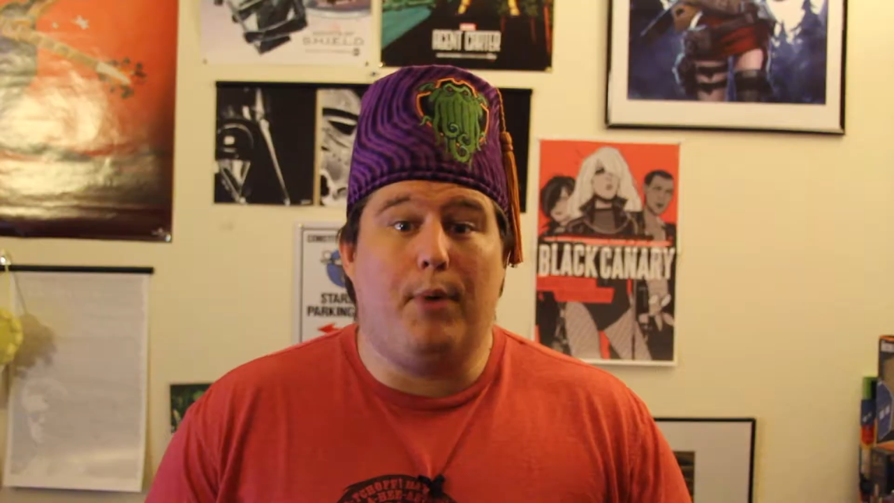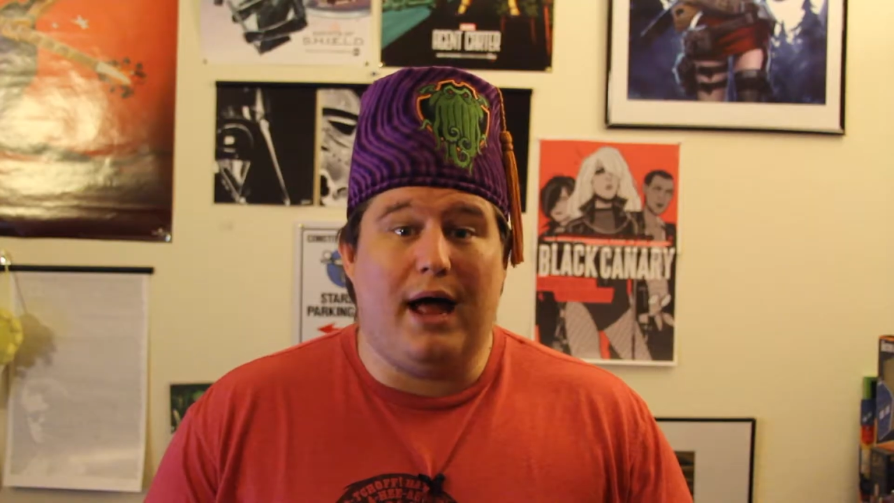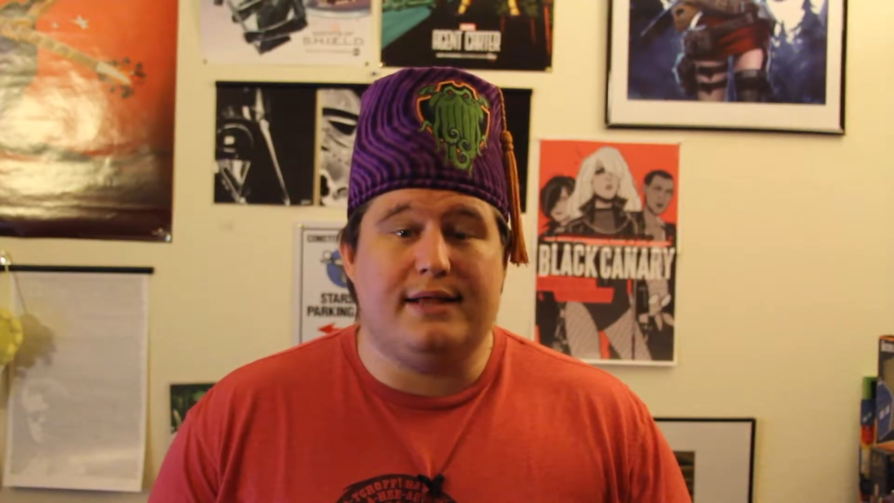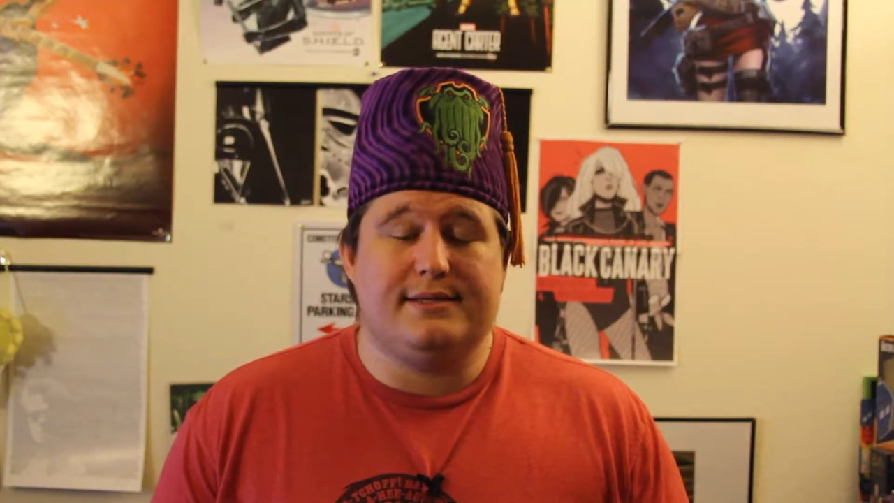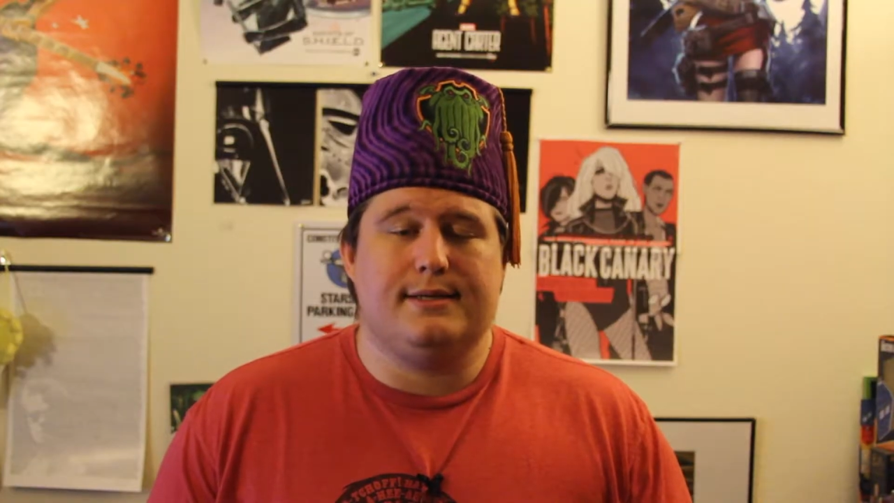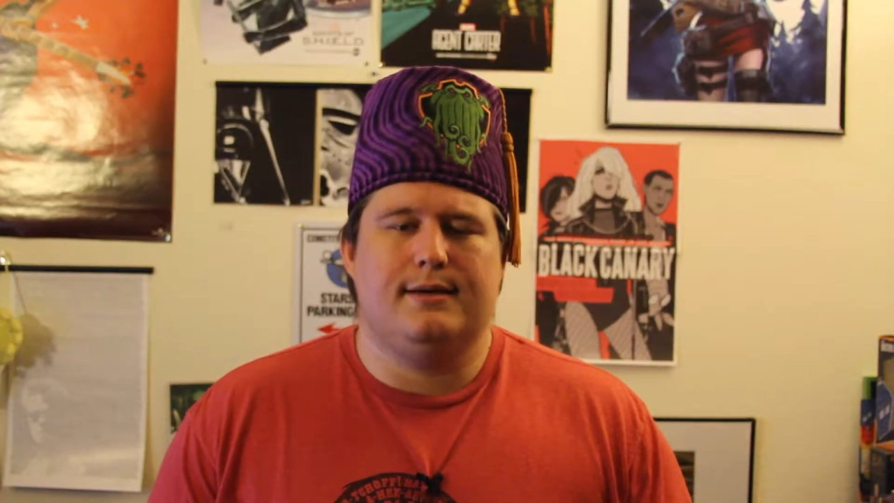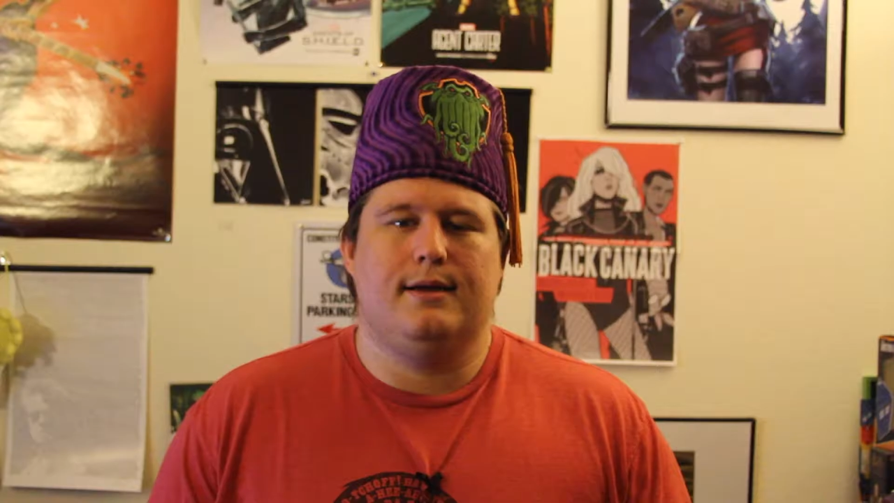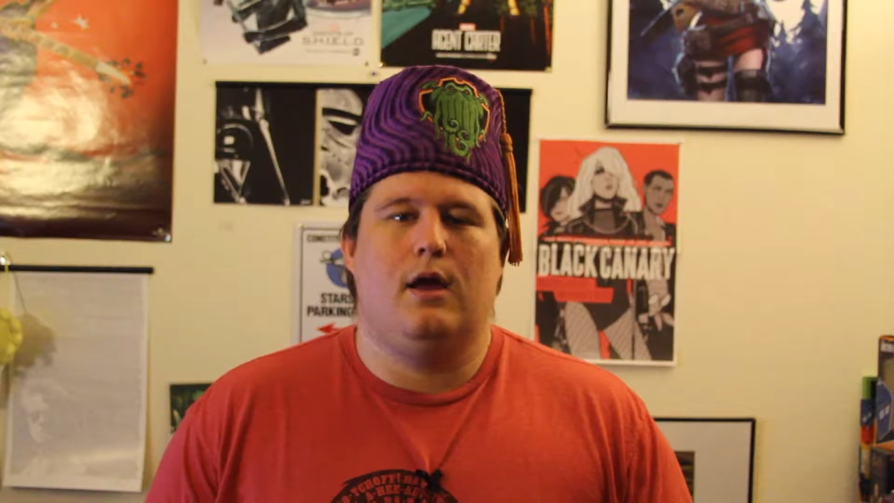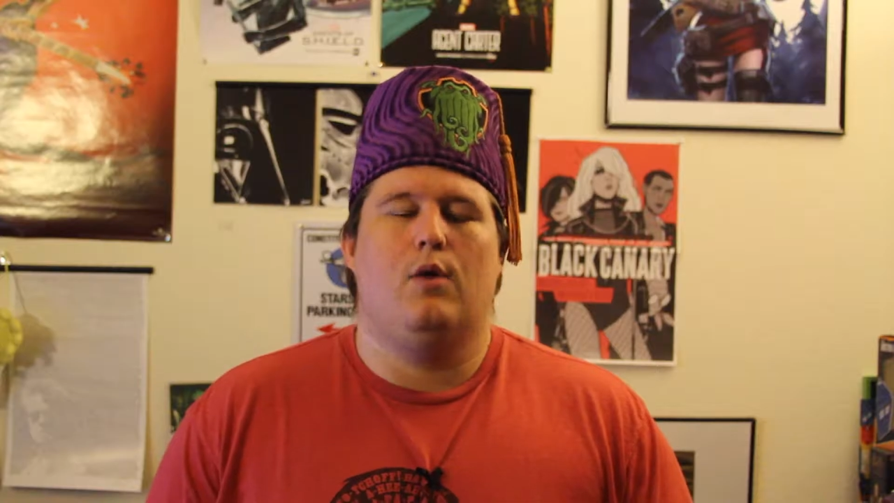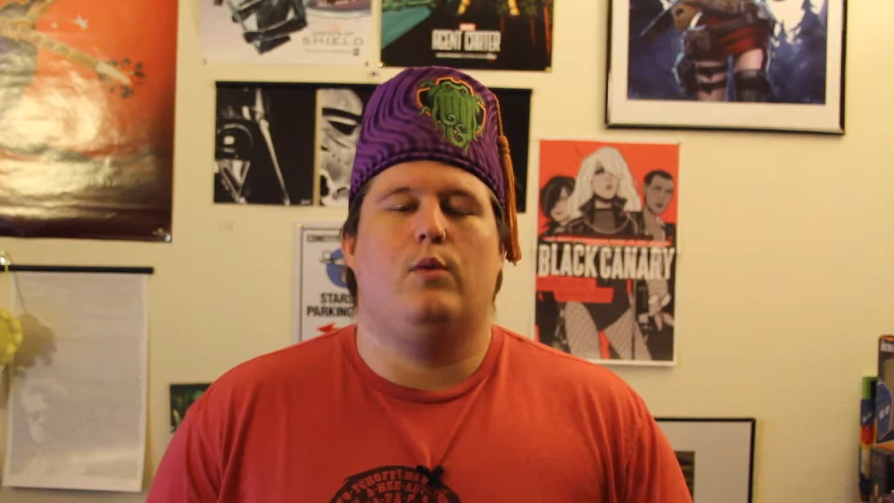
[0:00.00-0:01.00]
But
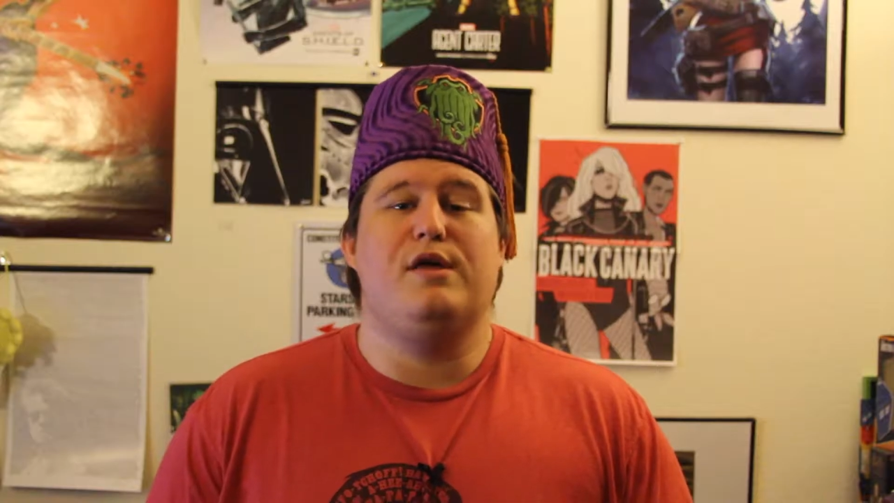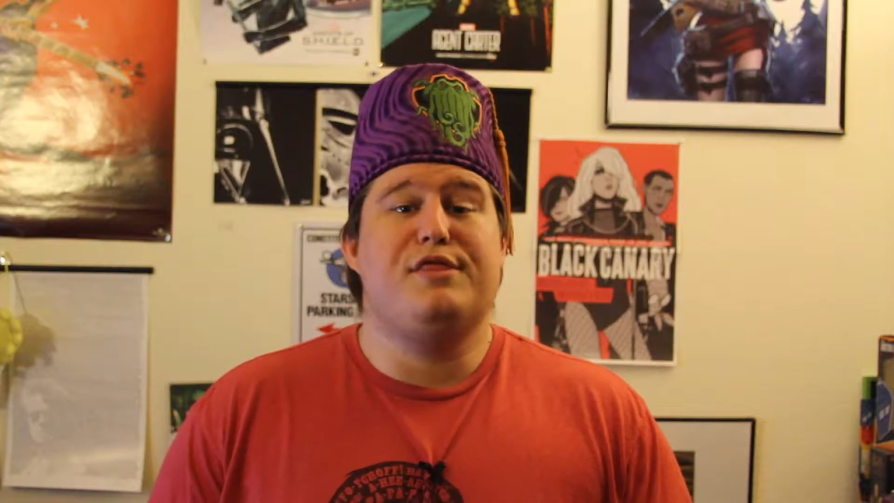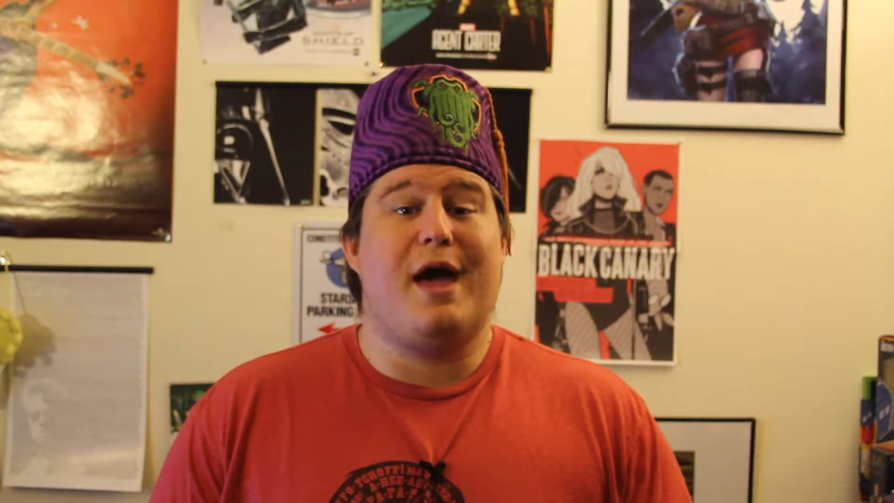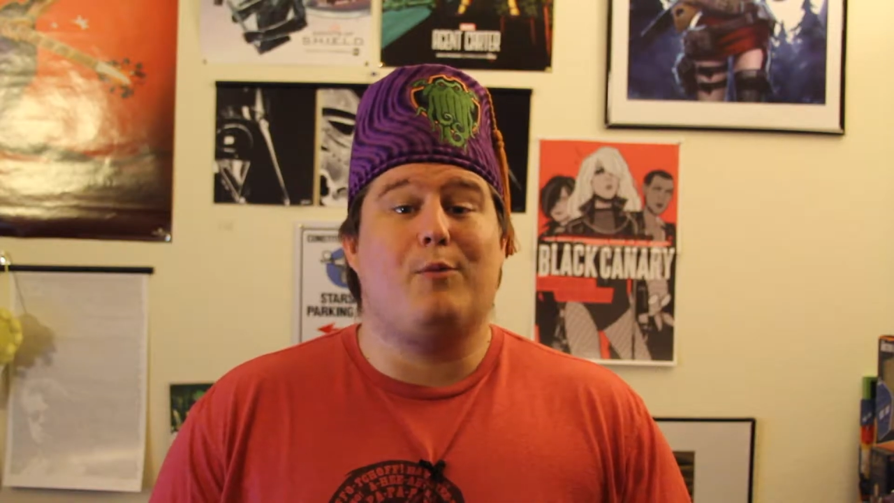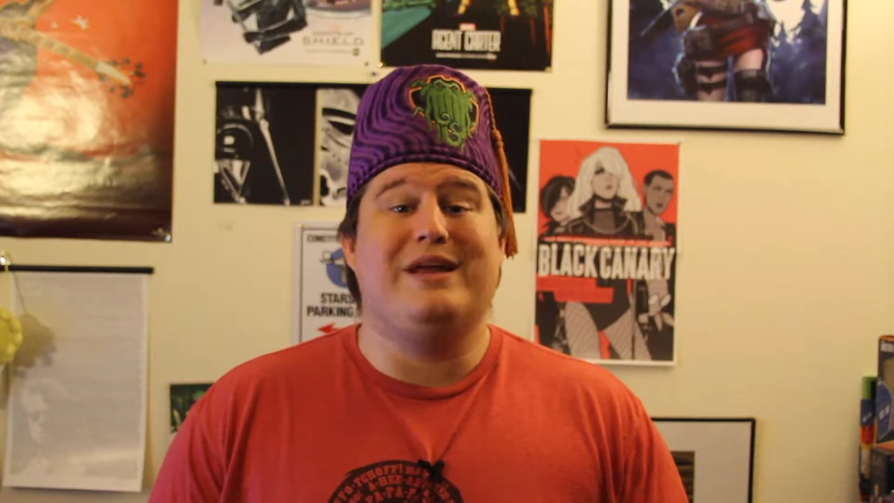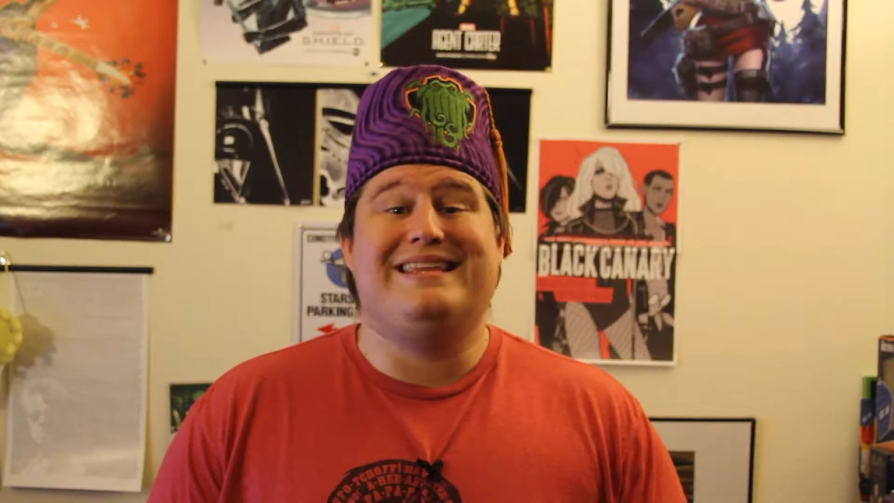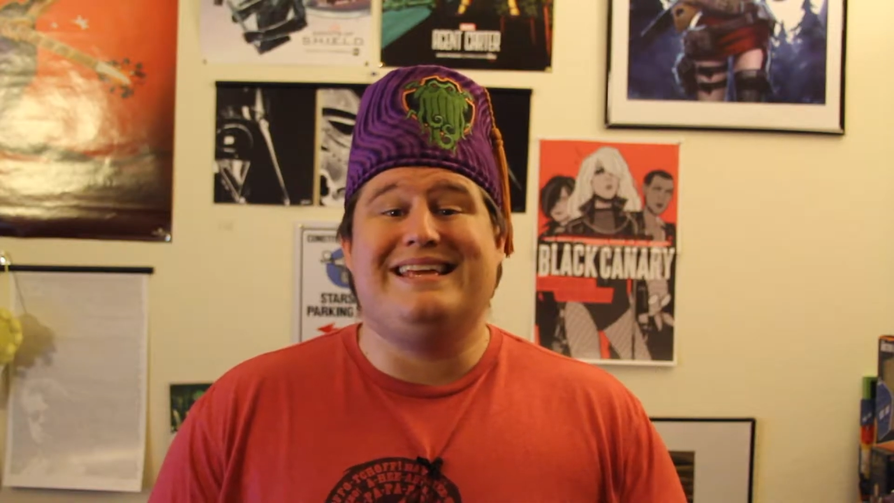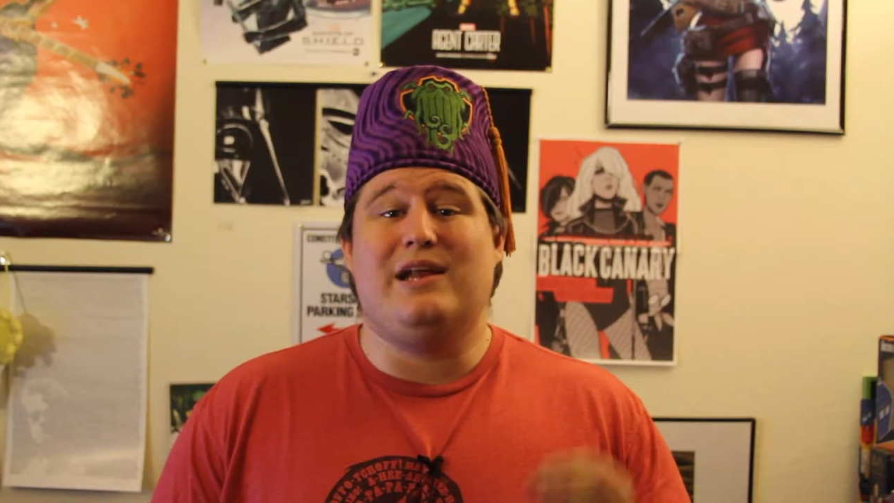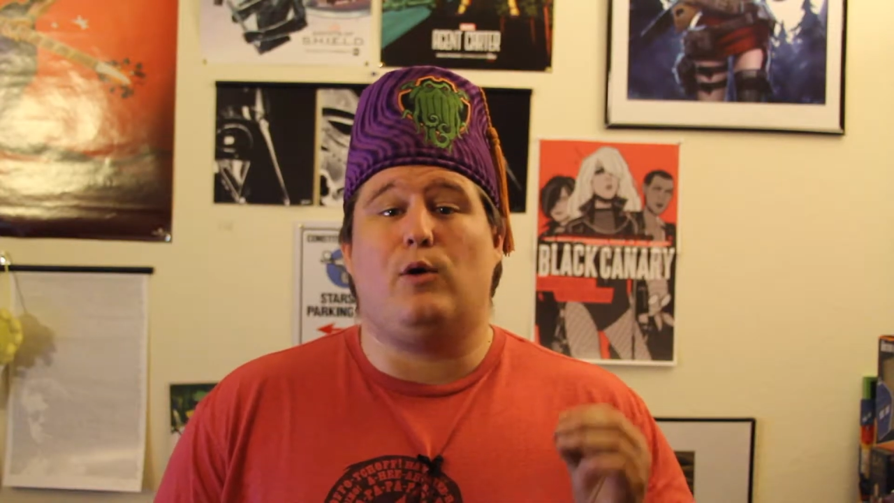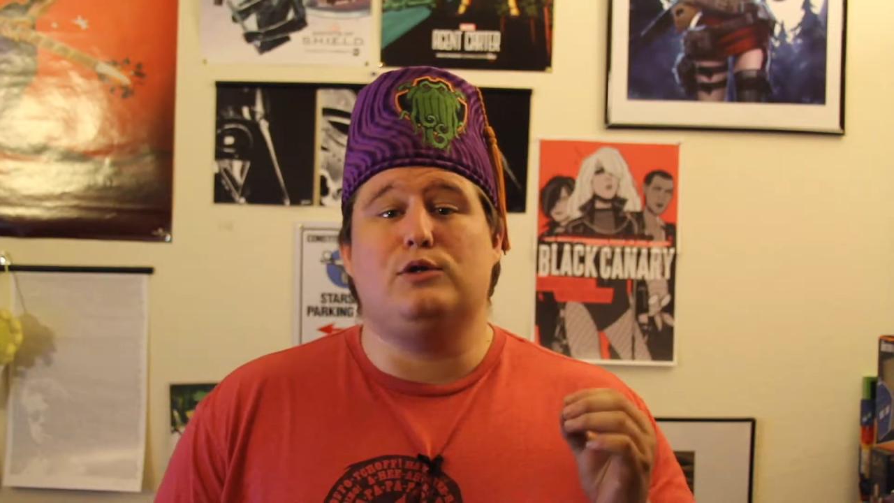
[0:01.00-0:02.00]
with that, we
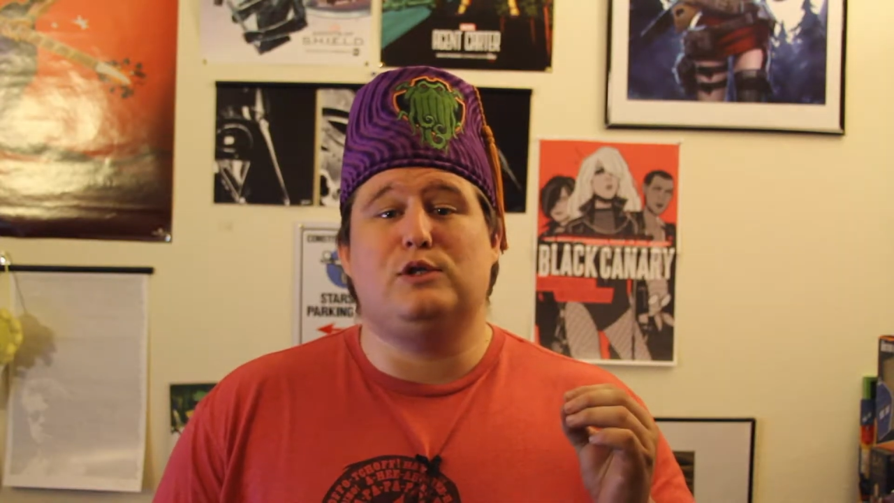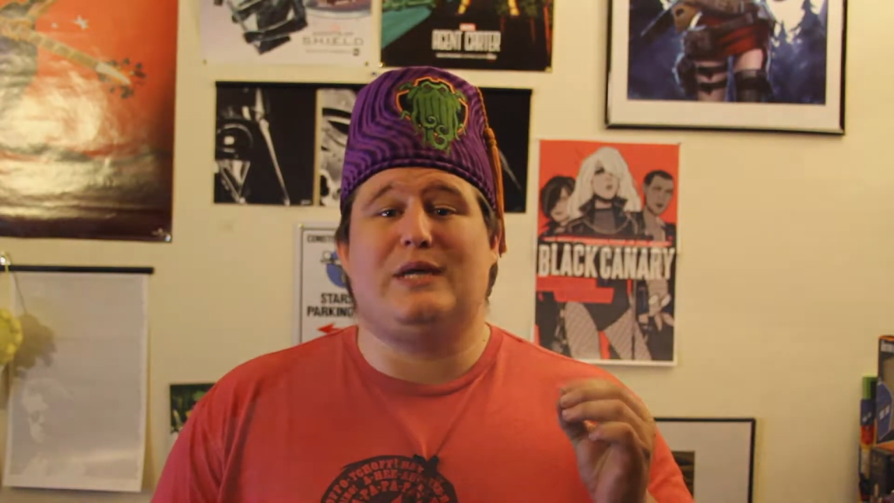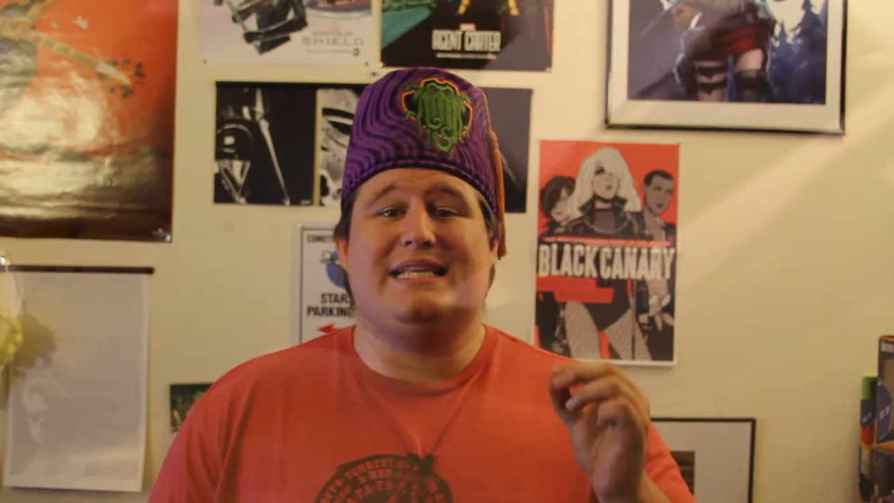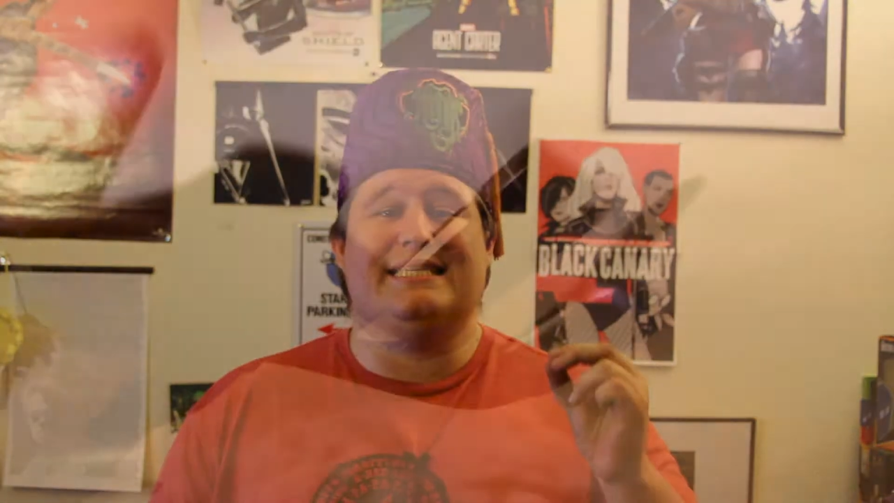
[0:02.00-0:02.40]
did also get